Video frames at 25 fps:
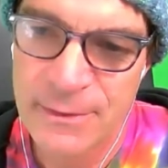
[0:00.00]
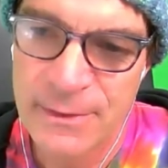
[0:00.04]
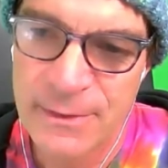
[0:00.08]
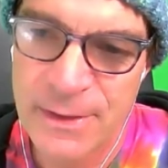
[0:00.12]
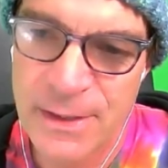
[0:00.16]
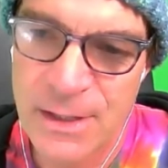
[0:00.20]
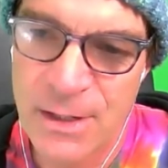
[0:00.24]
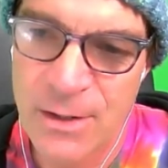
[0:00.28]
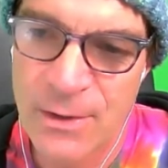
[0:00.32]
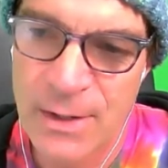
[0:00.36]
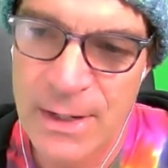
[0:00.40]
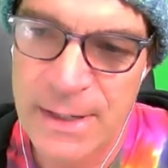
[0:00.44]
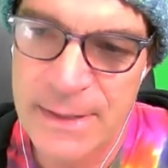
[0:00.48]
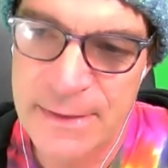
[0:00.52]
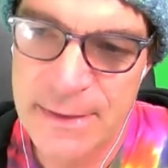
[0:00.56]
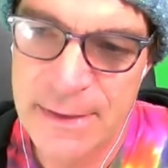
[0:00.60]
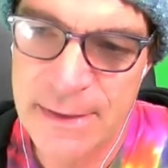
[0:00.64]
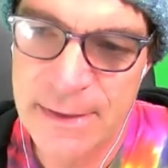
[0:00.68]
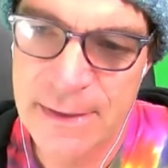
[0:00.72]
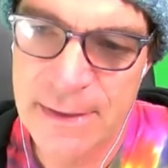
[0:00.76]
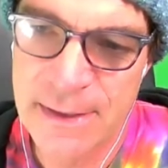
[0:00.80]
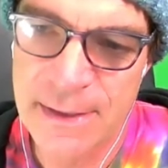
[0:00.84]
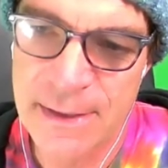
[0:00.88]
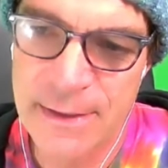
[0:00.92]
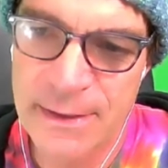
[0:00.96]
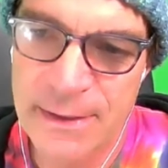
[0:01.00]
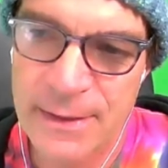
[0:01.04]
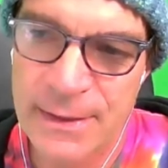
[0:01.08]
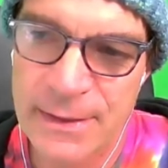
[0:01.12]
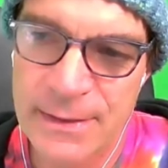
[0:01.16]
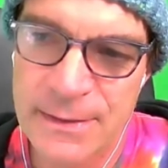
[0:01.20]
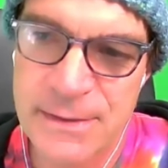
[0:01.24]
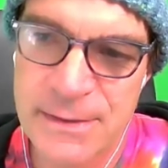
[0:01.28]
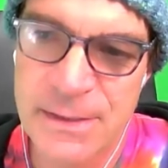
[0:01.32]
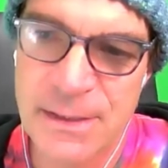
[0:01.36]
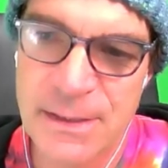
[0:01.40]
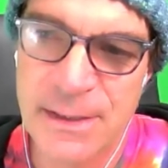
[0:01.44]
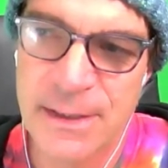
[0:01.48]
I think,
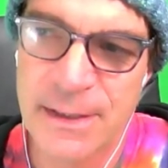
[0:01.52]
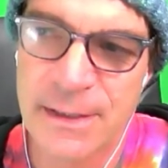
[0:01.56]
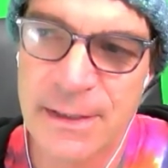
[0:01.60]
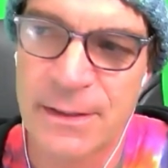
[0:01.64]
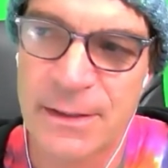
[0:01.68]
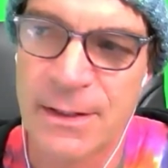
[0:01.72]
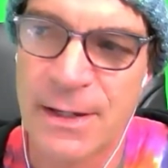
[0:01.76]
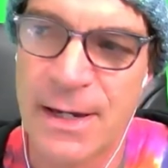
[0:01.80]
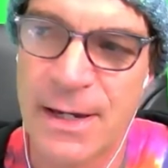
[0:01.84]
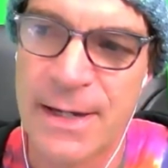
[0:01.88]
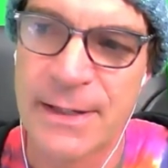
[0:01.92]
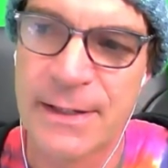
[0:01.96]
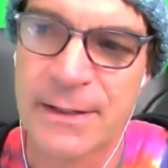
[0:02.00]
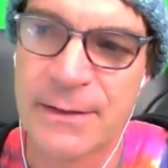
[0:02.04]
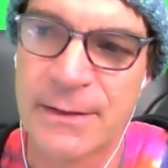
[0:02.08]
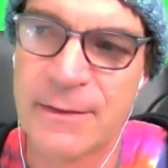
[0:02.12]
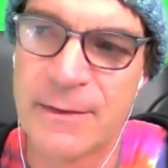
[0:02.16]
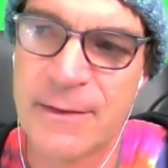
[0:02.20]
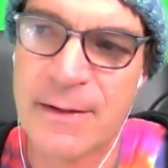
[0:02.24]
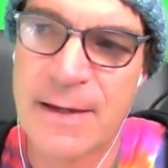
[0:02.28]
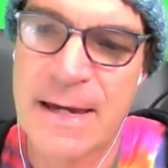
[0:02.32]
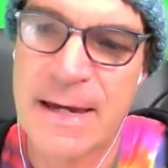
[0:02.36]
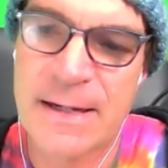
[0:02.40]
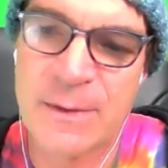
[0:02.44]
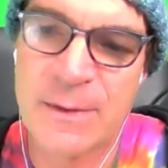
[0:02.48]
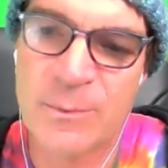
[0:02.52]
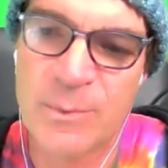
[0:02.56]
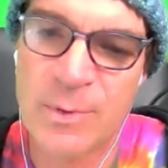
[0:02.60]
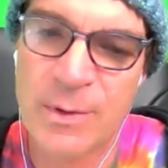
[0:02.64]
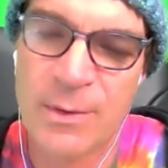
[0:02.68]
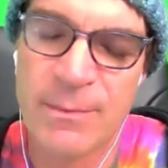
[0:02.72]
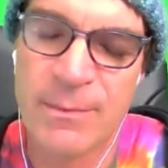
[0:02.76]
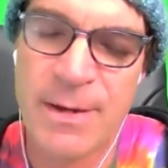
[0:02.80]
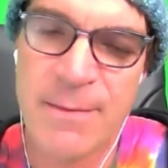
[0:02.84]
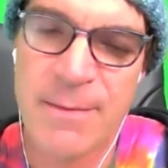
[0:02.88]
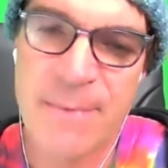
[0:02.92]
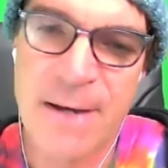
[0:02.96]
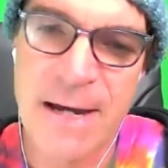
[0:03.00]
and I can put
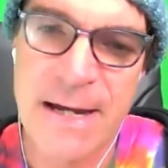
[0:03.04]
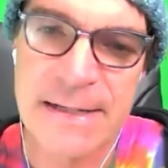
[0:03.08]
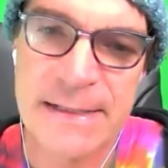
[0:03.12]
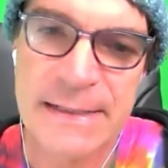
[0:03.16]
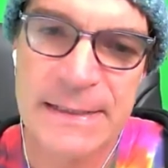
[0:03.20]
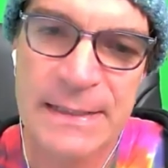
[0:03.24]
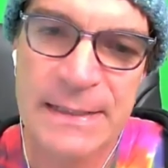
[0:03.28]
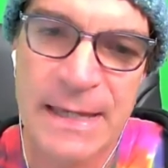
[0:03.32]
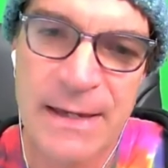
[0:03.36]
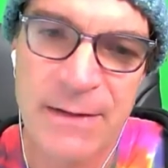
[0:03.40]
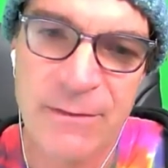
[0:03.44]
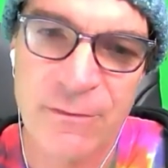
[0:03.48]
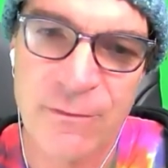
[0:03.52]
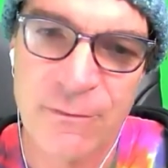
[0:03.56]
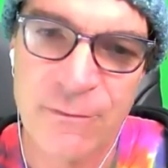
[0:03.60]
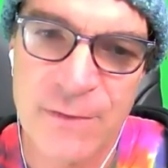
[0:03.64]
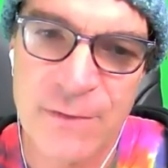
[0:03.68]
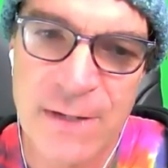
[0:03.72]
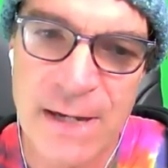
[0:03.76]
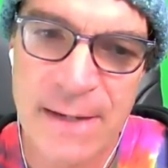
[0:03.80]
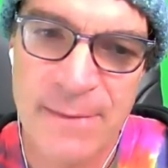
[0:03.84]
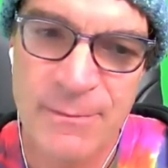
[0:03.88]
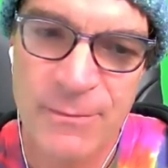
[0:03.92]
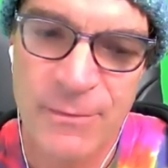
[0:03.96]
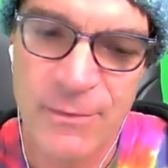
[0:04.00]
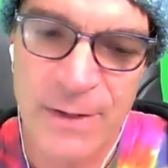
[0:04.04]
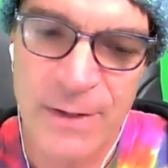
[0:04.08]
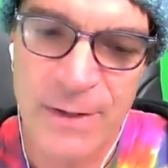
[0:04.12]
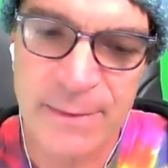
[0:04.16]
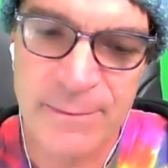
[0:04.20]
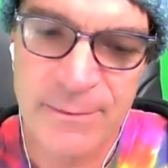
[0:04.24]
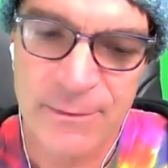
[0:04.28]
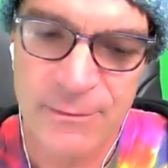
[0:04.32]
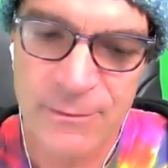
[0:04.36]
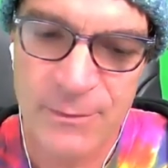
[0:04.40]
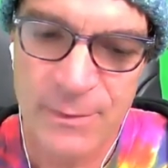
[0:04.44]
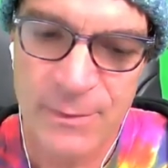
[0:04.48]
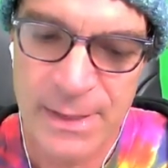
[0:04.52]
my mind in that time frame
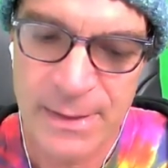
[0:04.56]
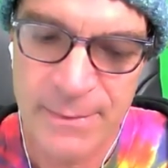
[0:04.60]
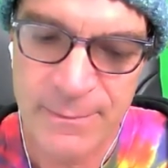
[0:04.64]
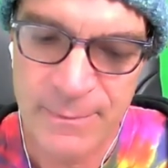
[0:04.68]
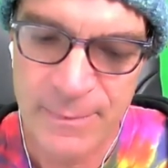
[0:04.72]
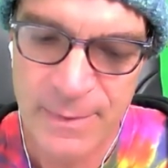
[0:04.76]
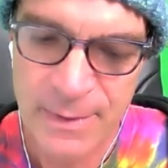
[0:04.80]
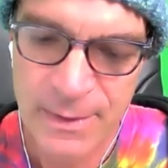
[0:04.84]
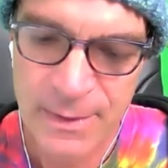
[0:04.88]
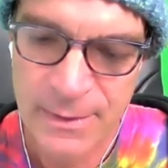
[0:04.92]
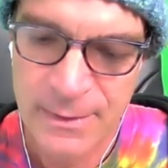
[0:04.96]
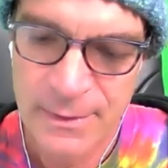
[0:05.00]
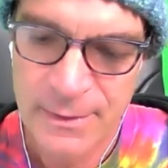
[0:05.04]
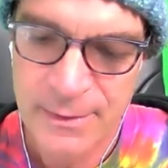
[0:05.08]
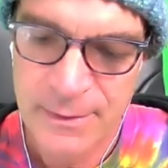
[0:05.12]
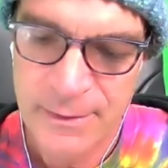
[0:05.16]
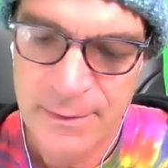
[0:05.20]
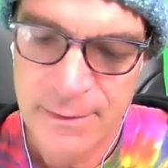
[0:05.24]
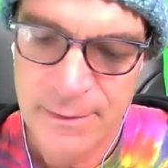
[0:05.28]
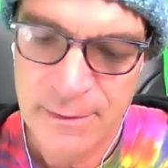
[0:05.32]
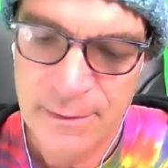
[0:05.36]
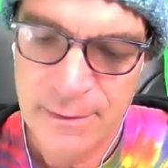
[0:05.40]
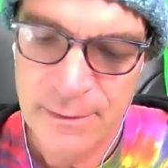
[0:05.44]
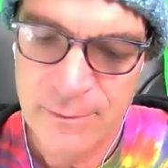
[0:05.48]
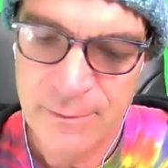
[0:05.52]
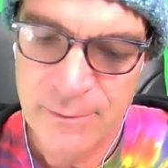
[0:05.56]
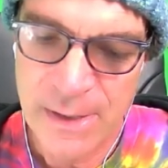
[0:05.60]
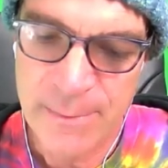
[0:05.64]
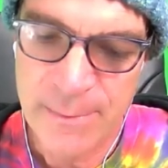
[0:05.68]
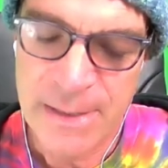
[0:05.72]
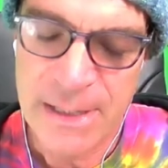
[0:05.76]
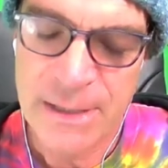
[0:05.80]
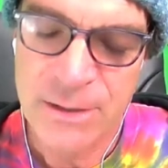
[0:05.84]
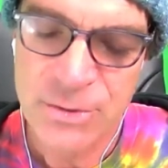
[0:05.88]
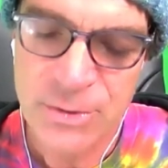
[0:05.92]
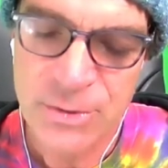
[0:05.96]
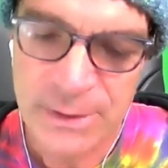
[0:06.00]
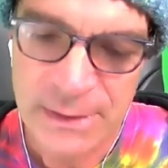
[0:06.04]
of when I'm
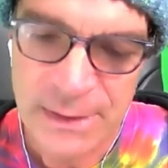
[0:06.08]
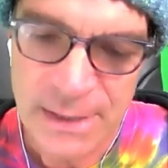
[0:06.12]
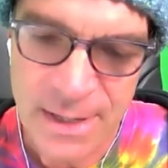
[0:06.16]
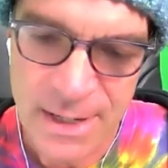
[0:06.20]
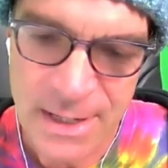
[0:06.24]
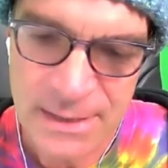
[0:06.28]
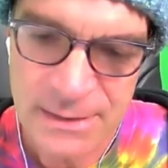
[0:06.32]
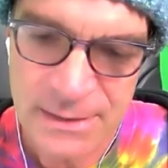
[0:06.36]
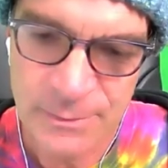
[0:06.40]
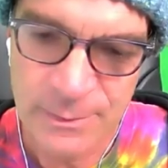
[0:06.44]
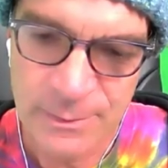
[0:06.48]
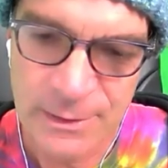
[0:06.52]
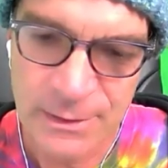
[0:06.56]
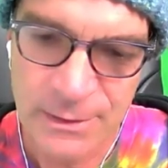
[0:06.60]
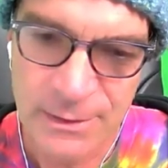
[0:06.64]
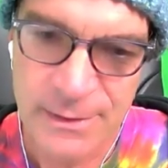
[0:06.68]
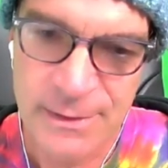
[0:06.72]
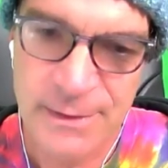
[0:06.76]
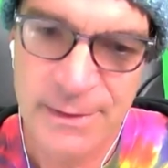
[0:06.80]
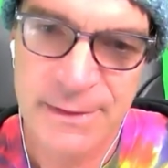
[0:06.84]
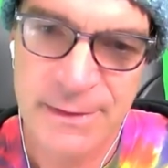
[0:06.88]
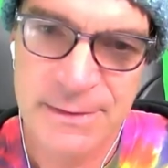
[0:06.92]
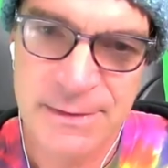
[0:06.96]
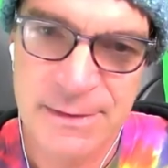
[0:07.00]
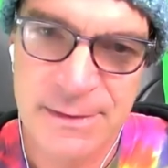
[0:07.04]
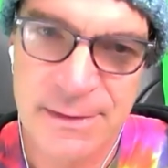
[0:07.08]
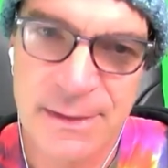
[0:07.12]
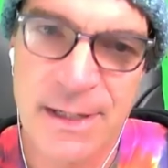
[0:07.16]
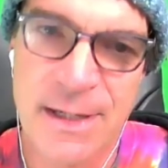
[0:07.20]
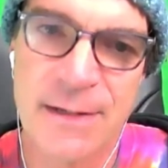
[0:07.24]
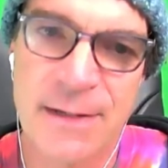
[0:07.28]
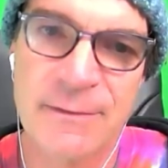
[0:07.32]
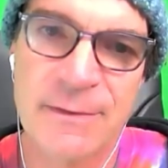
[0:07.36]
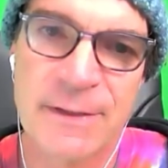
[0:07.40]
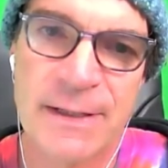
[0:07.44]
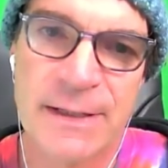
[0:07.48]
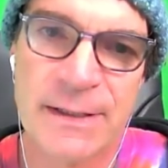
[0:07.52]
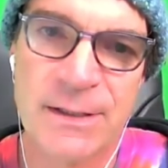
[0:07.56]
entering the hospital. It's kind
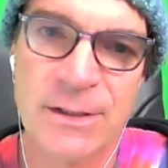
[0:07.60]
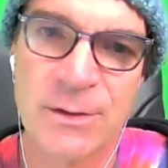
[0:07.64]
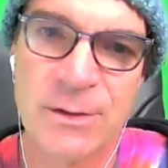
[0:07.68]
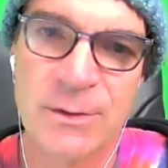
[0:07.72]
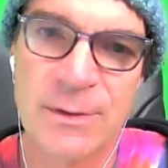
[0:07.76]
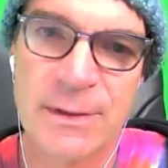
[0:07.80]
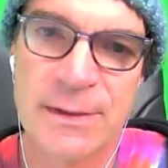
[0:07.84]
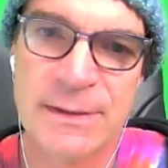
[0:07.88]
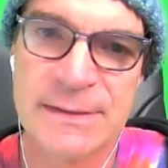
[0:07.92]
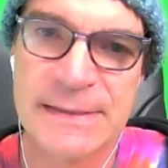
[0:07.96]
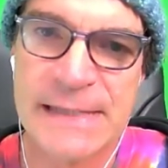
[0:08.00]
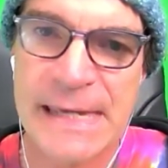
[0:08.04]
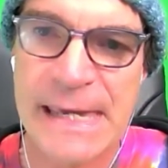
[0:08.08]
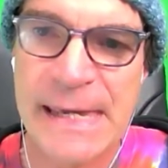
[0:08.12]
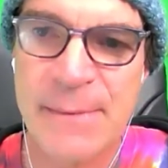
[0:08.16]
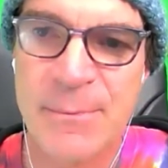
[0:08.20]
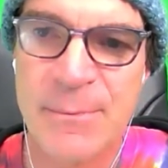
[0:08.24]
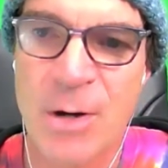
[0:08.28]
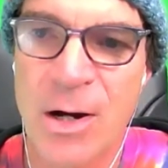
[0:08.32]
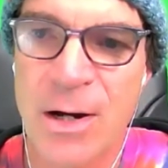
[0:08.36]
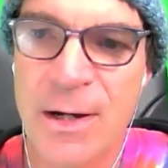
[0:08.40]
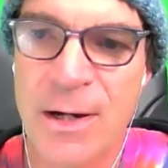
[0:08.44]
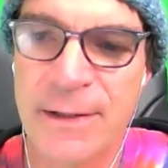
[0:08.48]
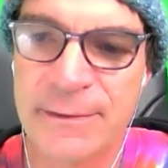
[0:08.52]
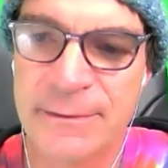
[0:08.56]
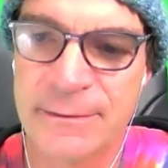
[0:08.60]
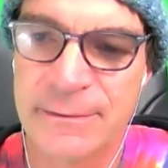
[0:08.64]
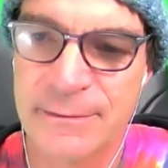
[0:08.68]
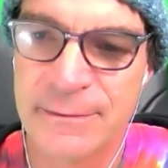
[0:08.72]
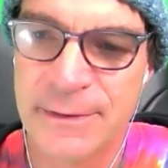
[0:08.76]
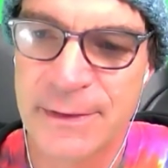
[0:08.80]
of like it's game on.